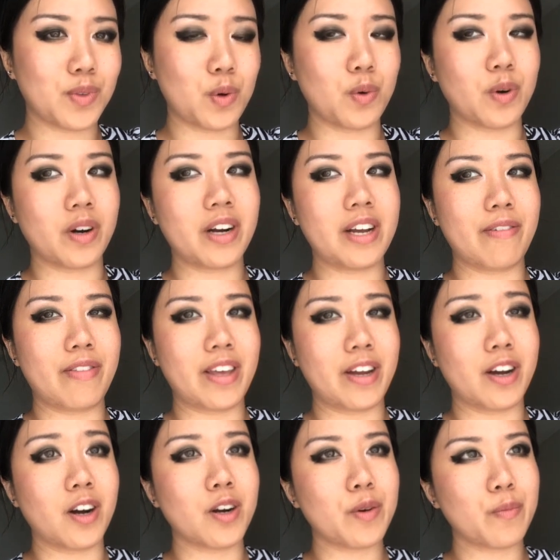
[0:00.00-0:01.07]
Or if
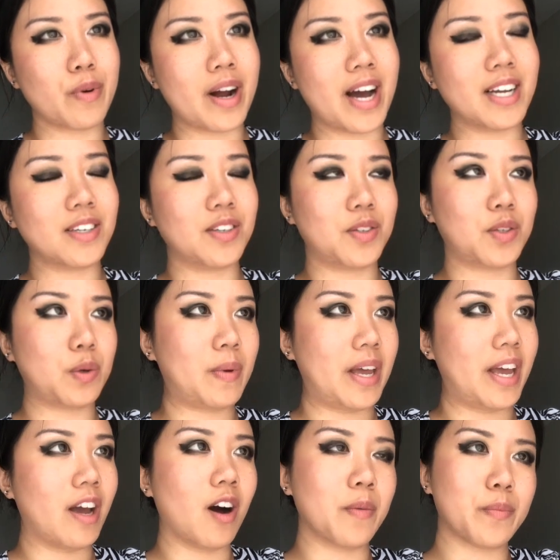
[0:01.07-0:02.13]
they are a brat,
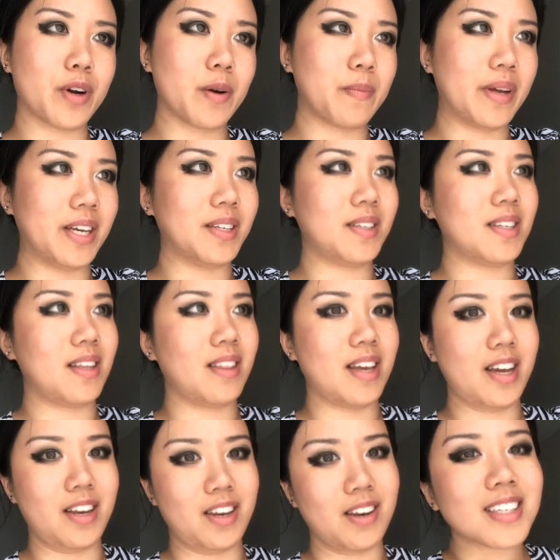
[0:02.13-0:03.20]
disobey on purpose and
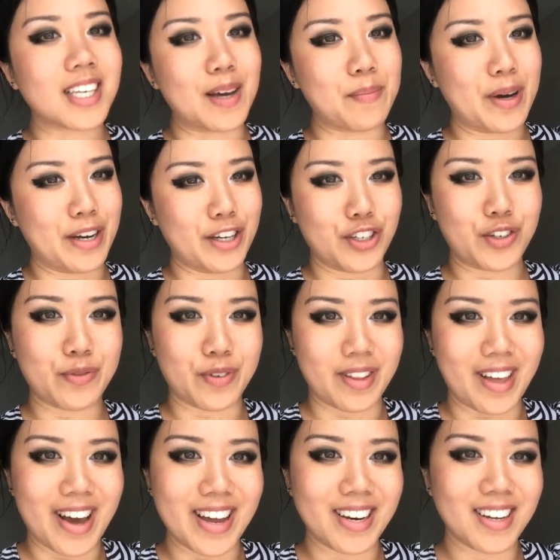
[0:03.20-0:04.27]
then get punished
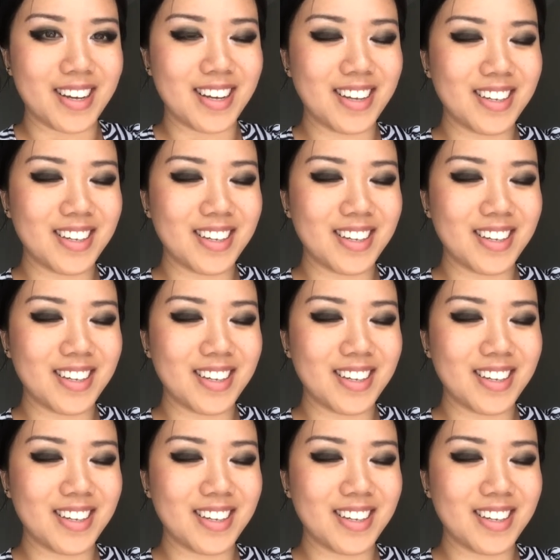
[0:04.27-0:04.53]
for that.